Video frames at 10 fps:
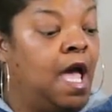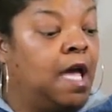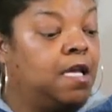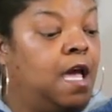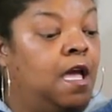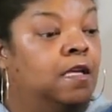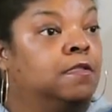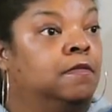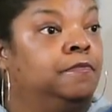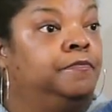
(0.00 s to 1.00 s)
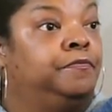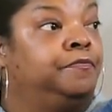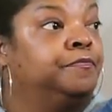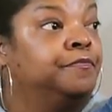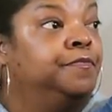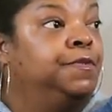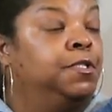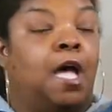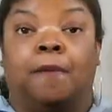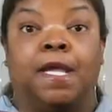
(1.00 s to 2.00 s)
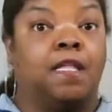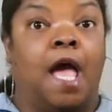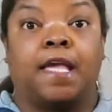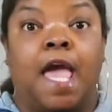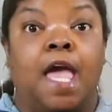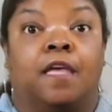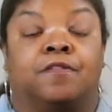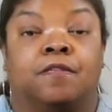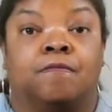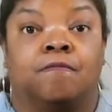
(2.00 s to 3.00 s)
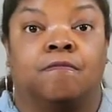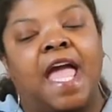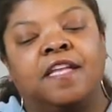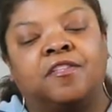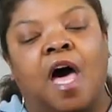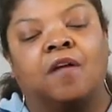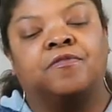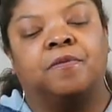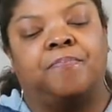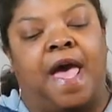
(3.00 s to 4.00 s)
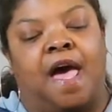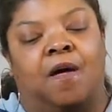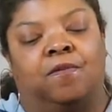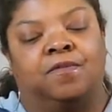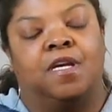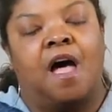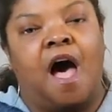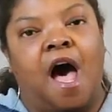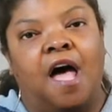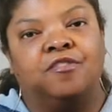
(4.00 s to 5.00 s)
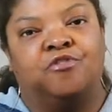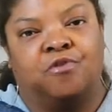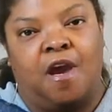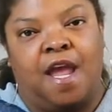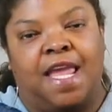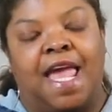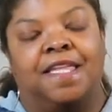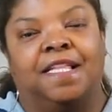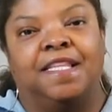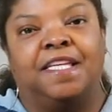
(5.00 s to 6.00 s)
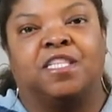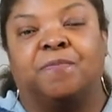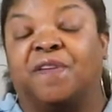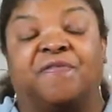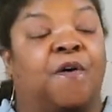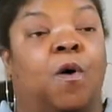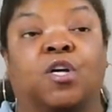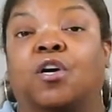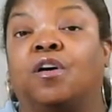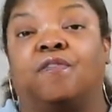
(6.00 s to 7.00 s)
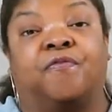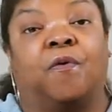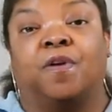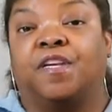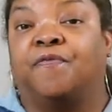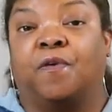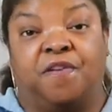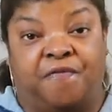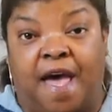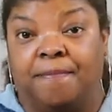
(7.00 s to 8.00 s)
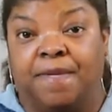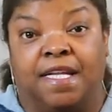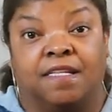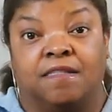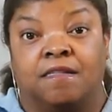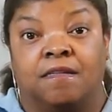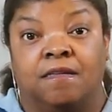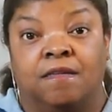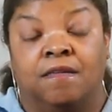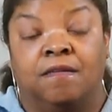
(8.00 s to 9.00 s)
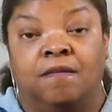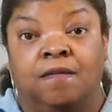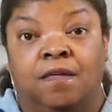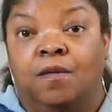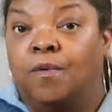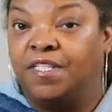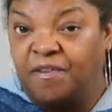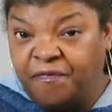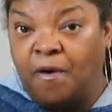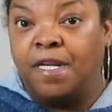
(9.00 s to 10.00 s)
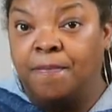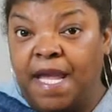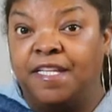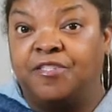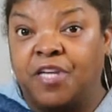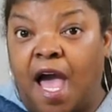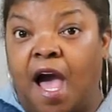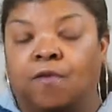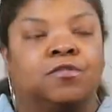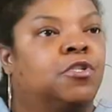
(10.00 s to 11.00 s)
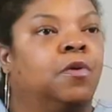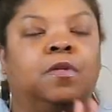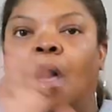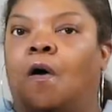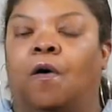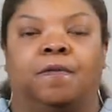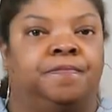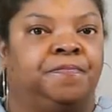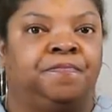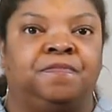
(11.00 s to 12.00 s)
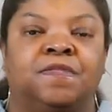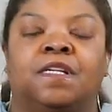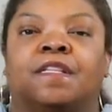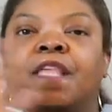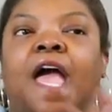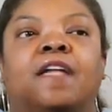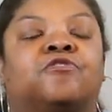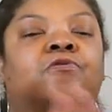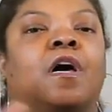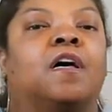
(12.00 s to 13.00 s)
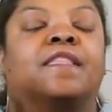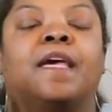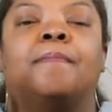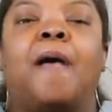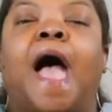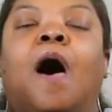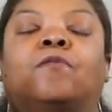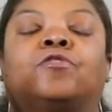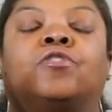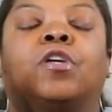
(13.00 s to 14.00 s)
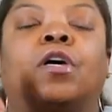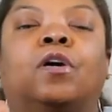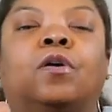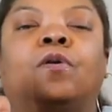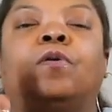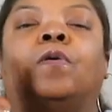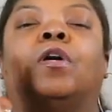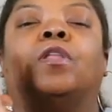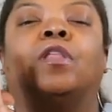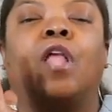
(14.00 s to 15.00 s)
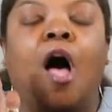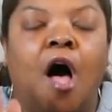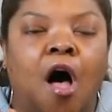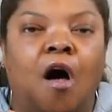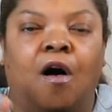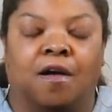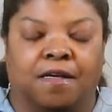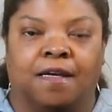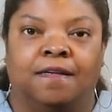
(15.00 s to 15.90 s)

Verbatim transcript: I guess. I guess. They talked about Andrei and Elizabeth for a good 40, 45 minutes. Was it 40 minutes, y'all? Too long. They drugged them out too long.